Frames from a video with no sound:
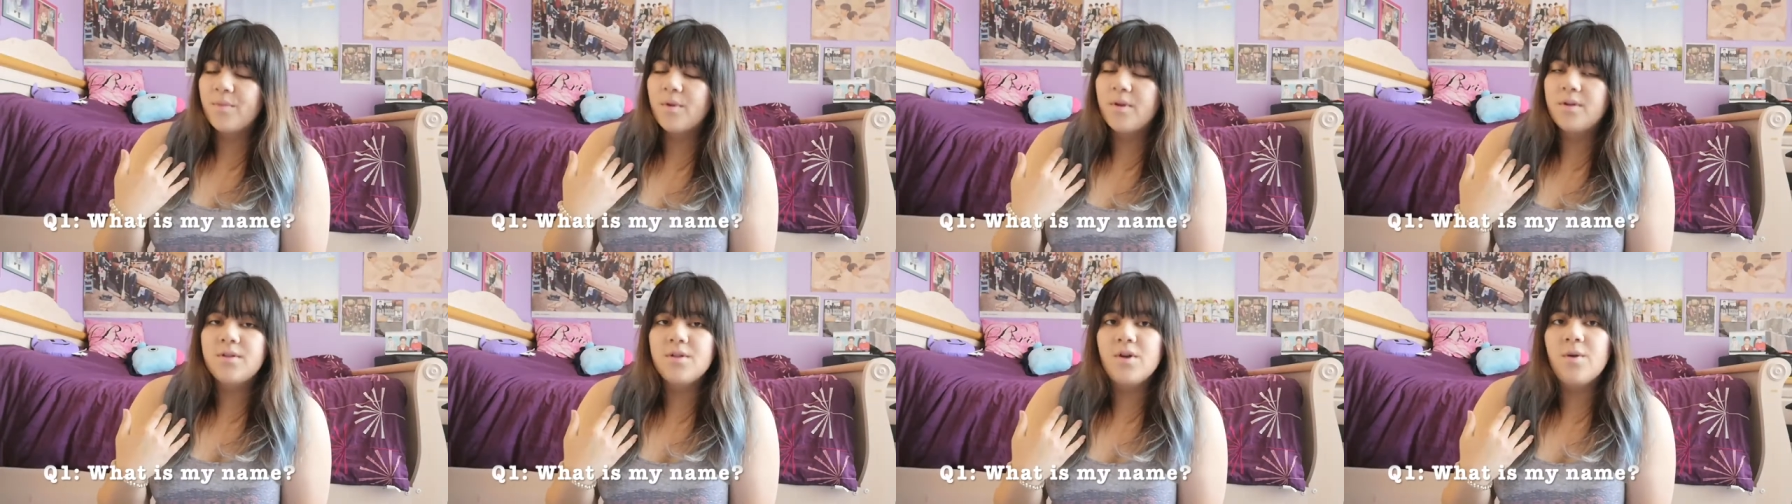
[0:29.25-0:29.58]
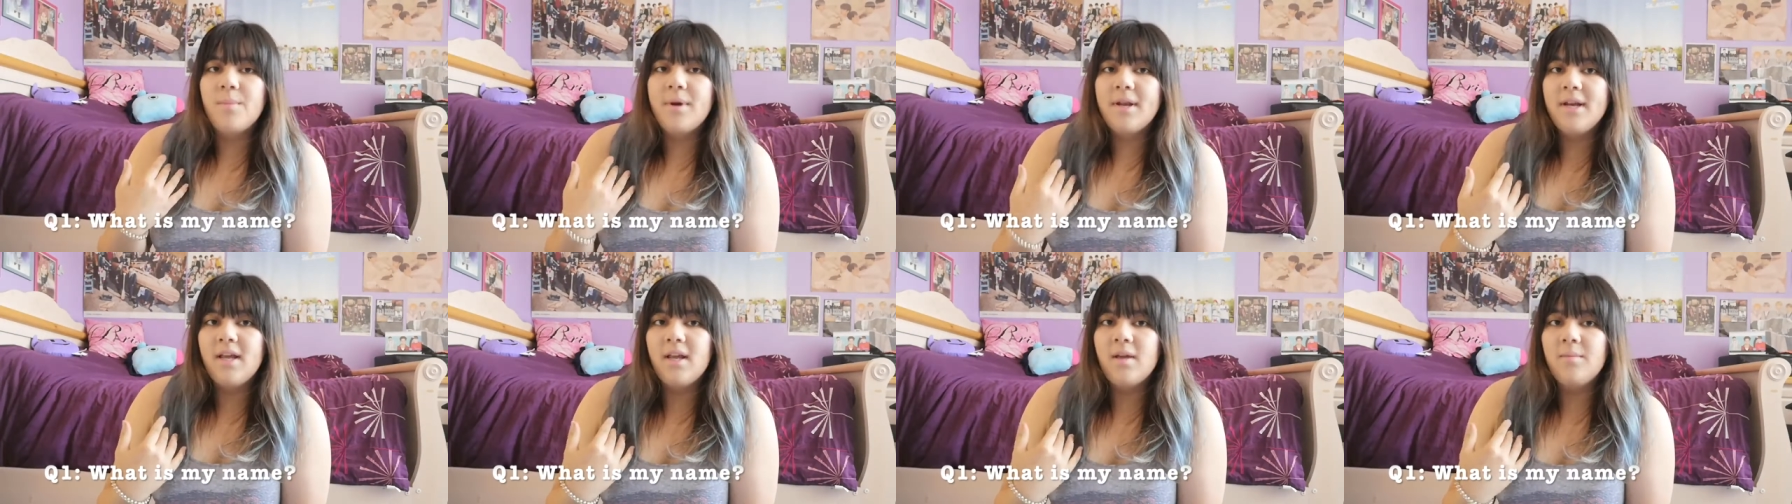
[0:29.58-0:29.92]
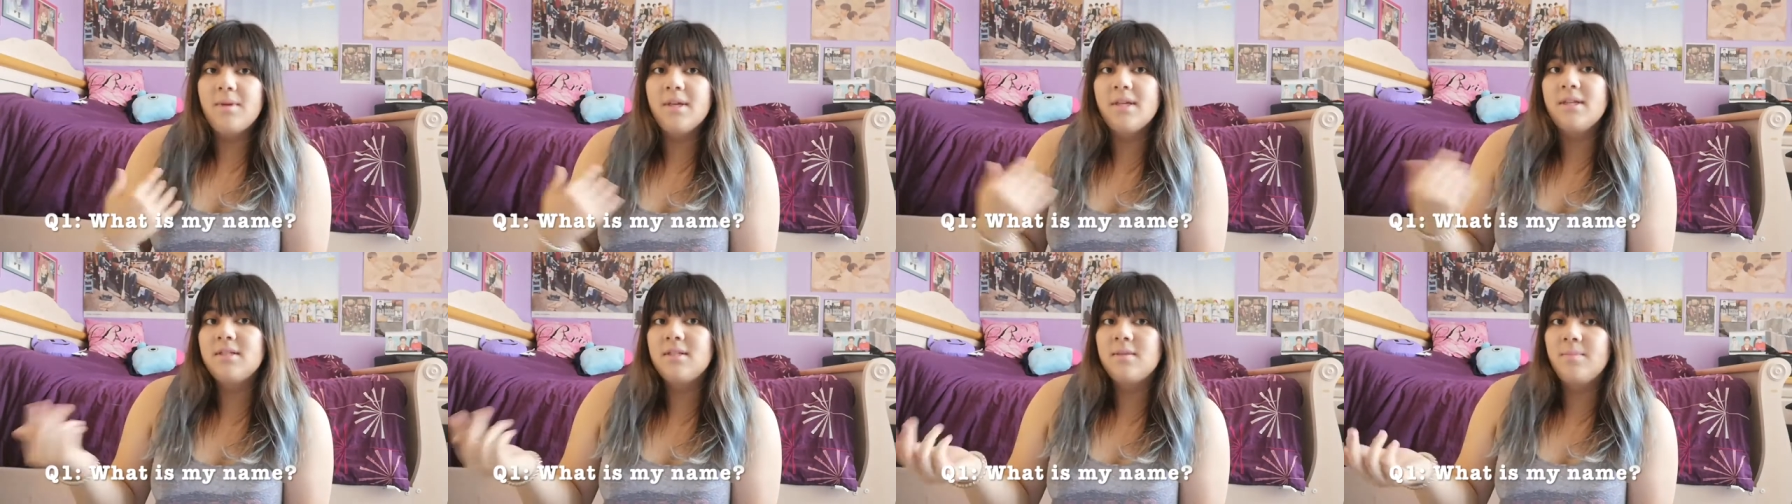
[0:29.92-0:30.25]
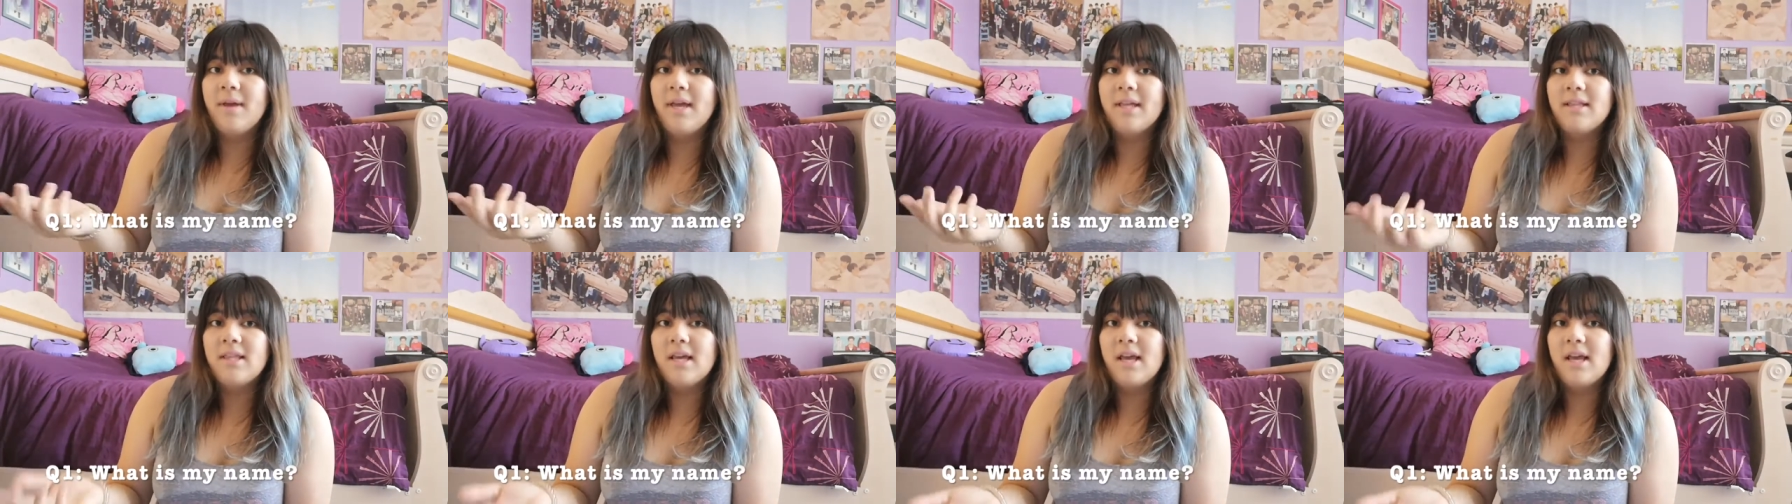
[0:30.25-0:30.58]
So my name is
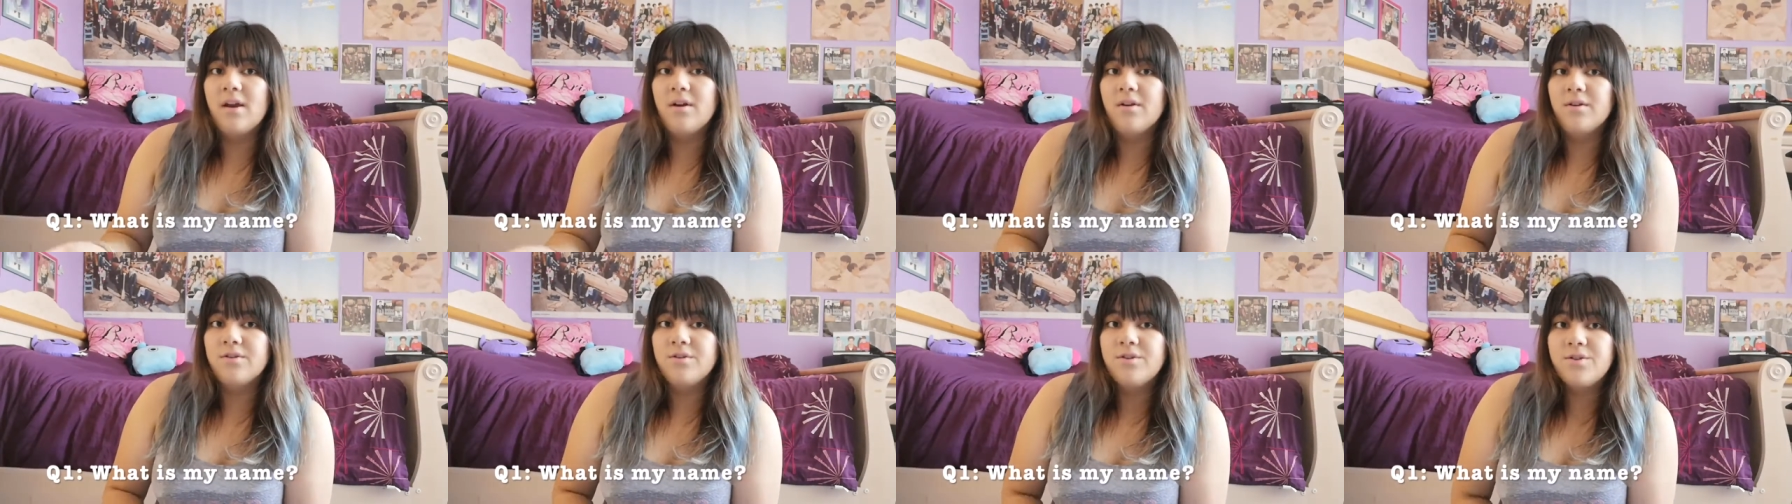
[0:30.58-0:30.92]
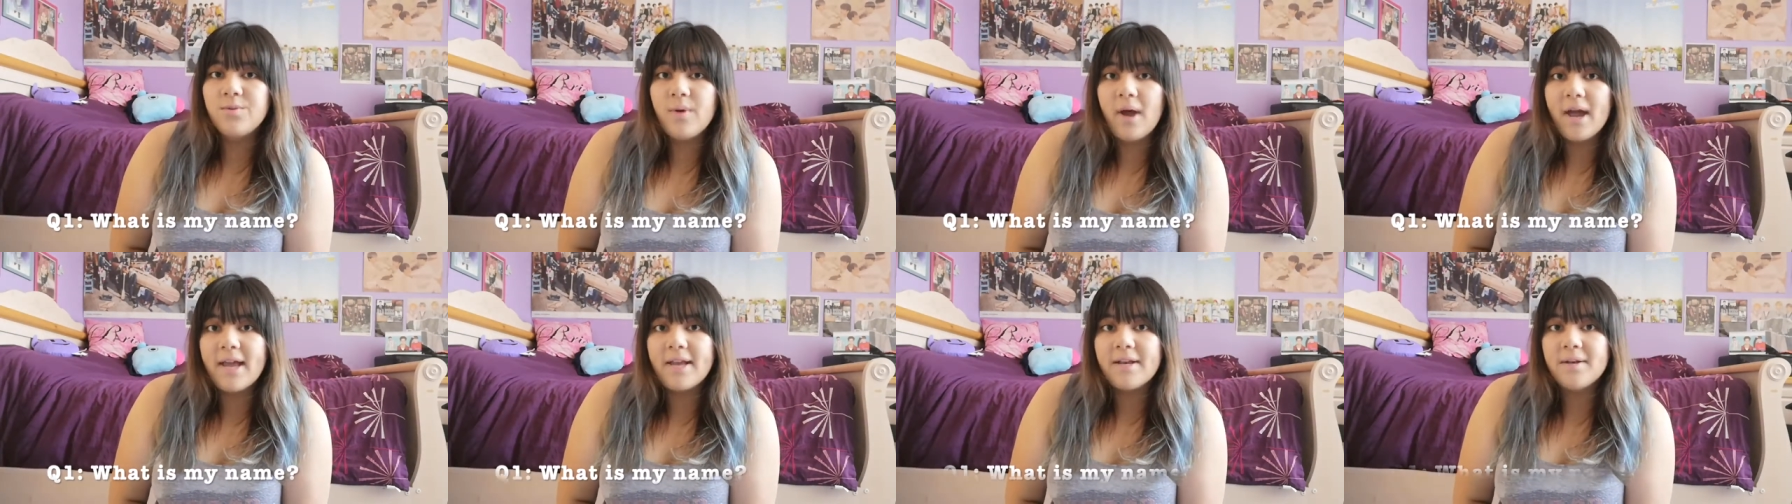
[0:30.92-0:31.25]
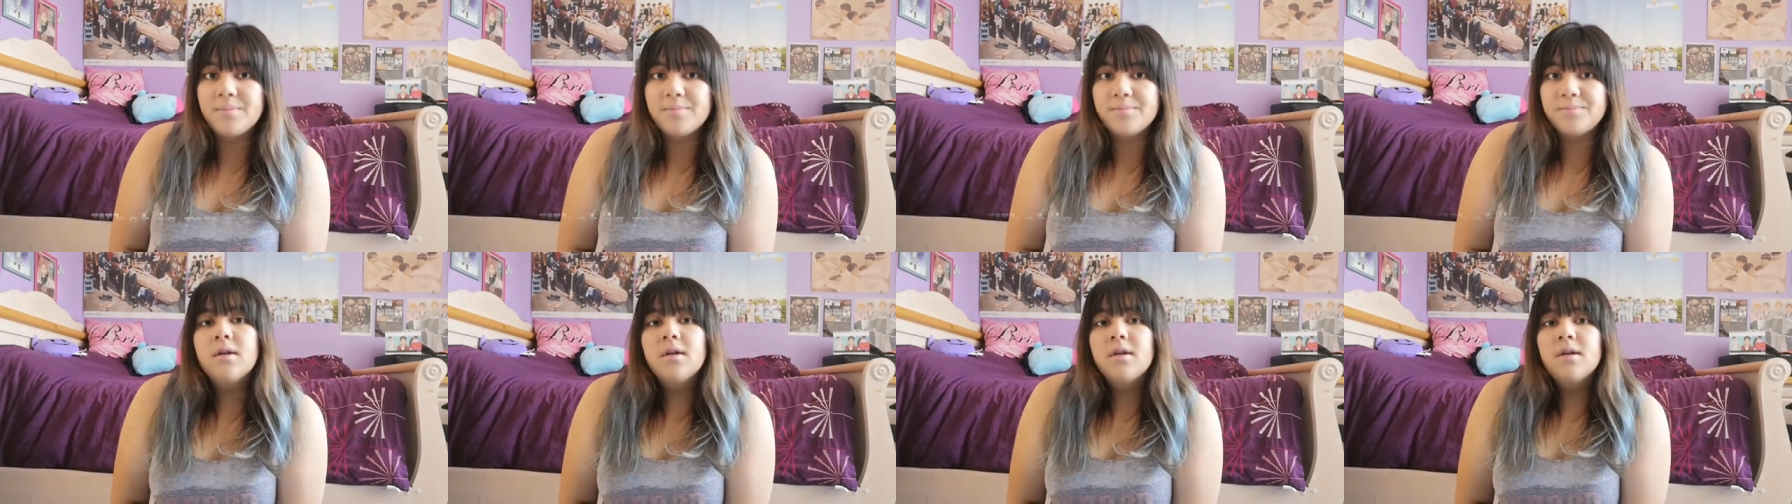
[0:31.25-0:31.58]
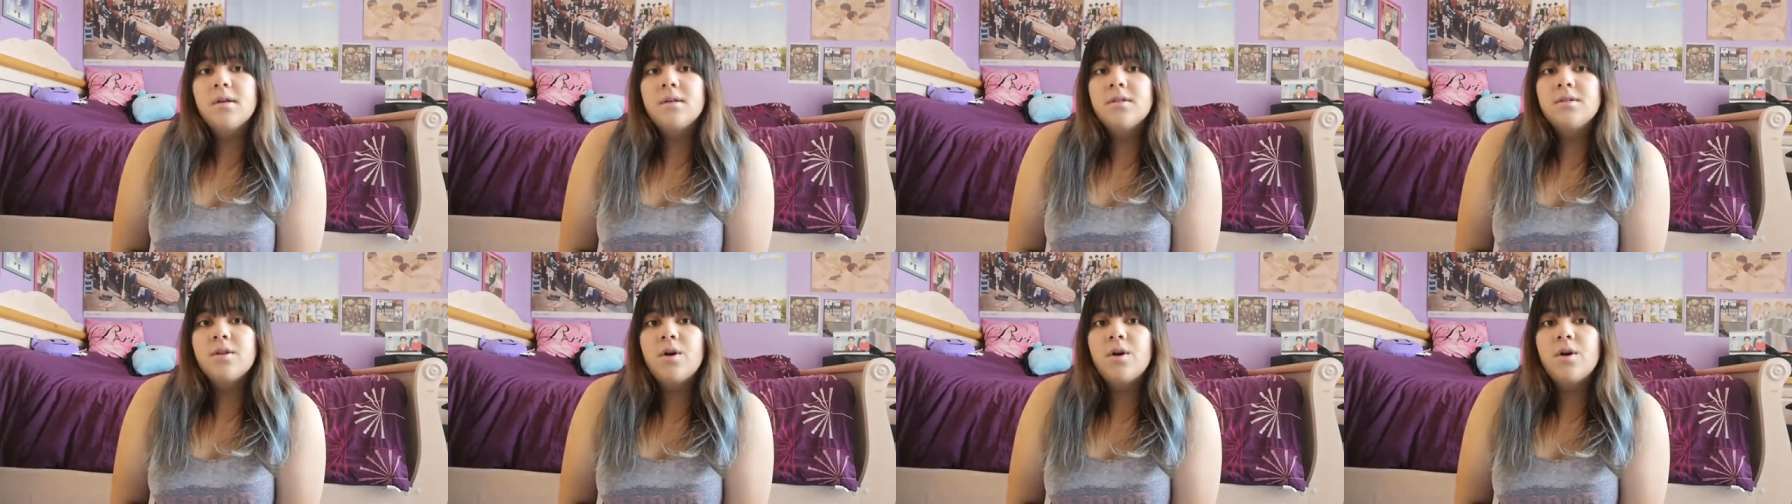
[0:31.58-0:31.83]
Samantha Aaron Schwed.